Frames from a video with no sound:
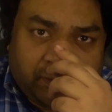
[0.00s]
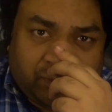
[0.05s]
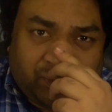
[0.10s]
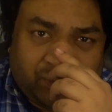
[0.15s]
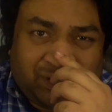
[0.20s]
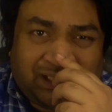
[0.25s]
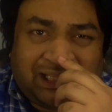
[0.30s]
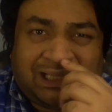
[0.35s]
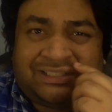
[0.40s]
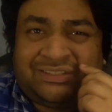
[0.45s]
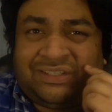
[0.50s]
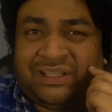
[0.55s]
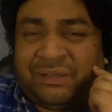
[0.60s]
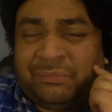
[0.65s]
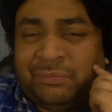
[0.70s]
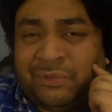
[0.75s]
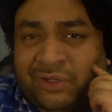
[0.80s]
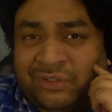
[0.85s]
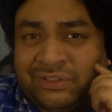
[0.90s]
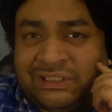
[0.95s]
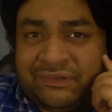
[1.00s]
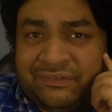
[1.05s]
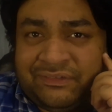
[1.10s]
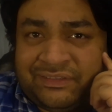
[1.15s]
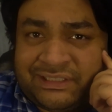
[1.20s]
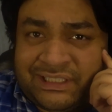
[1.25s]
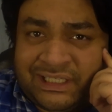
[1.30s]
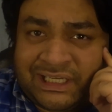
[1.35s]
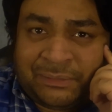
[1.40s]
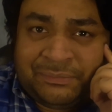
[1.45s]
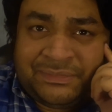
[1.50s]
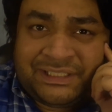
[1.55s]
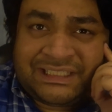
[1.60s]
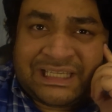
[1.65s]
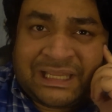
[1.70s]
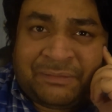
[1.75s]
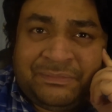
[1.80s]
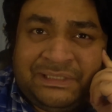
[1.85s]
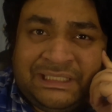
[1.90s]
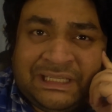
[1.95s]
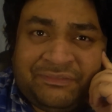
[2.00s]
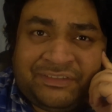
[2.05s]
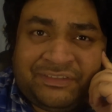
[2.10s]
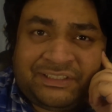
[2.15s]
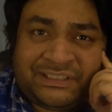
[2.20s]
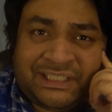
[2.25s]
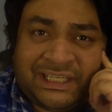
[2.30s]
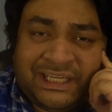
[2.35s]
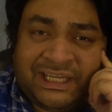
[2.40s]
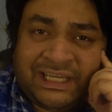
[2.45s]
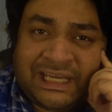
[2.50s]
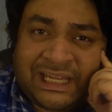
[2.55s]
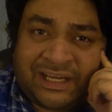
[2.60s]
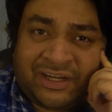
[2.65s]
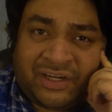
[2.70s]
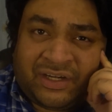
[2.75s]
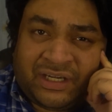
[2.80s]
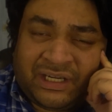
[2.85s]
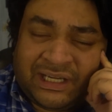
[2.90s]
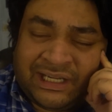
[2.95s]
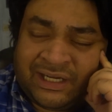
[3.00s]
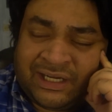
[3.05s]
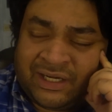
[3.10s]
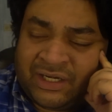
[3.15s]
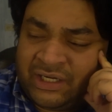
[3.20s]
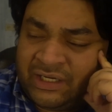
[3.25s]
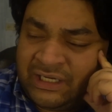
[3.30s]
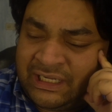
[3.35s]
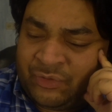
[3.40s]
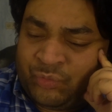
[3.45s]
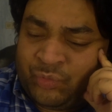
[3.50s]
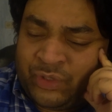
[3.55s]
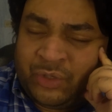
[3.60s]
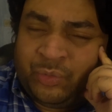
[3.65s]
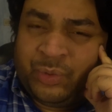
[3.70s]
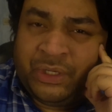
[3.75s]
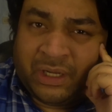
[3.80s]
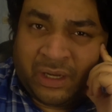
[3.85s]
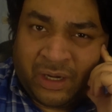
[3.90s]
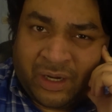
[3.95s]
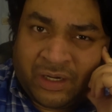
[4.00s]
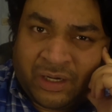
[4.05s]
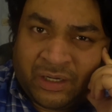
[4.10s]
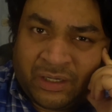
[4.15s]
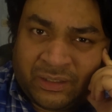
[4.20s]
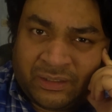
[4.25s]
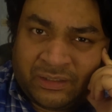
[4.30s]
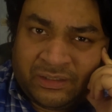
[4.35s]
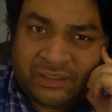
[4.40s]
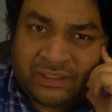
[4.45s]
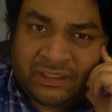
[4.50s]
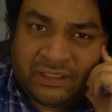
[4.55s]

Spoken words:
Well, actually, I'm not devastated. I'm devastated at where we are,